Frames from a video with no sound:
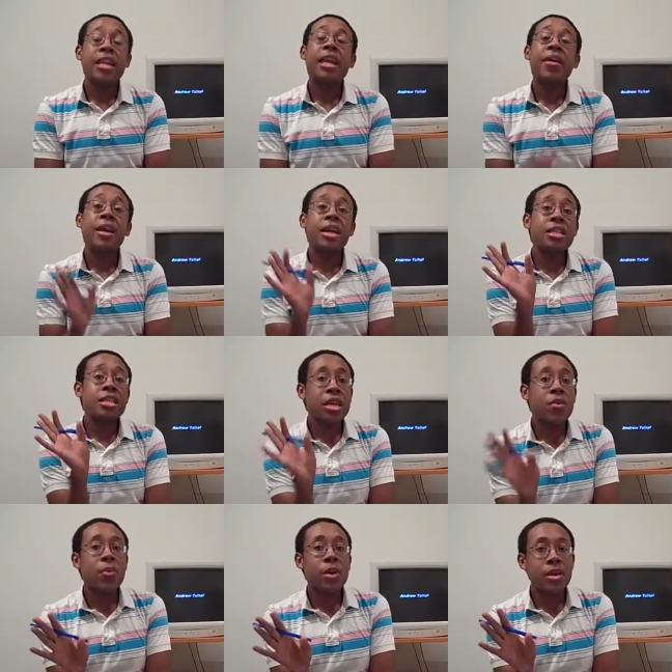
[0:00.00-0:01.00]
Now, is
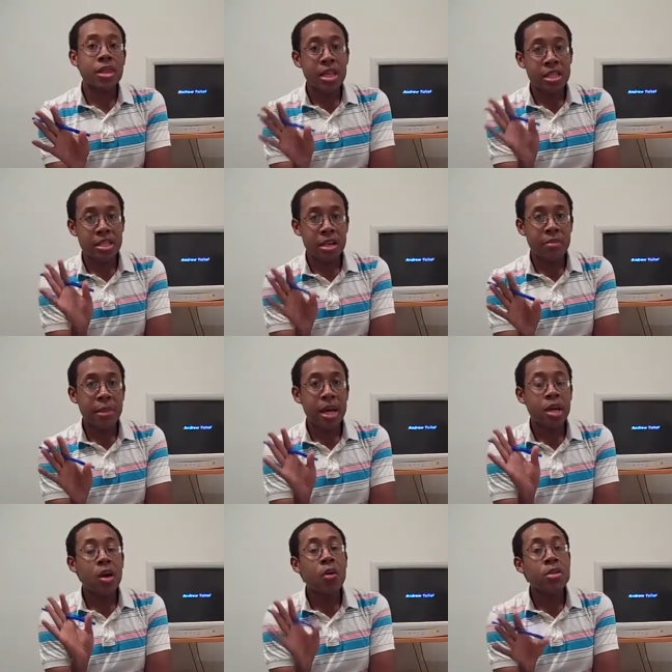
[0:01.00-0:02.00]
it worth this young
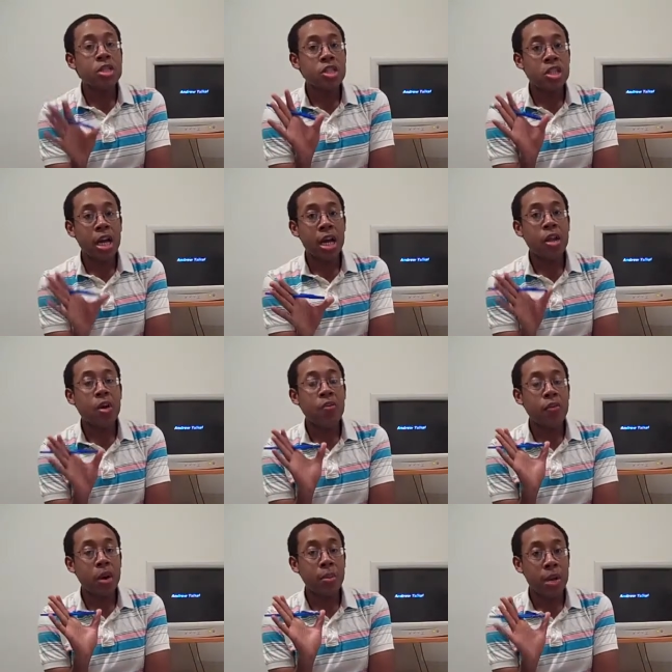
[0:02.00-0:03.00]
man going to jail
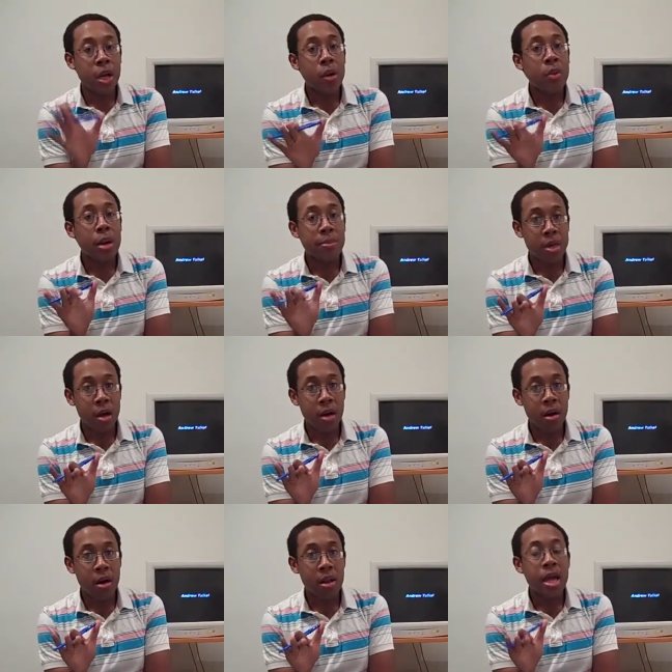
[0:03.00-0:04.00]
over a blow up
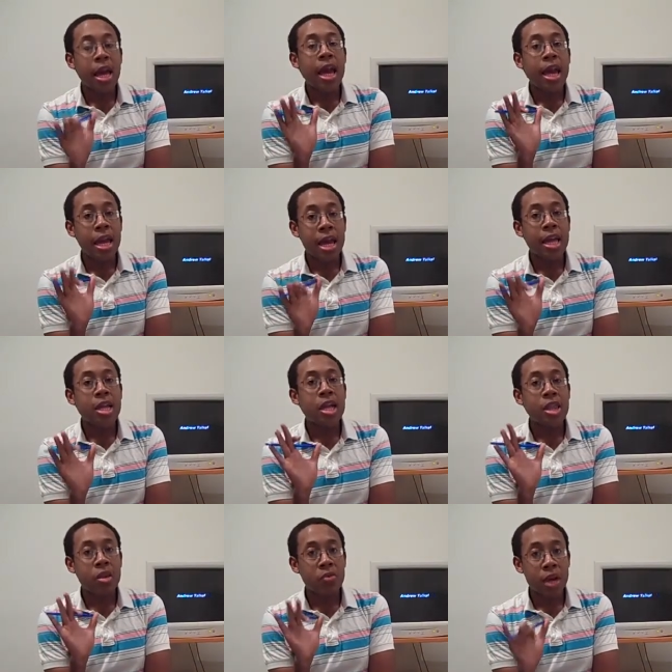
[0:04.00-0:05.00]
doll in the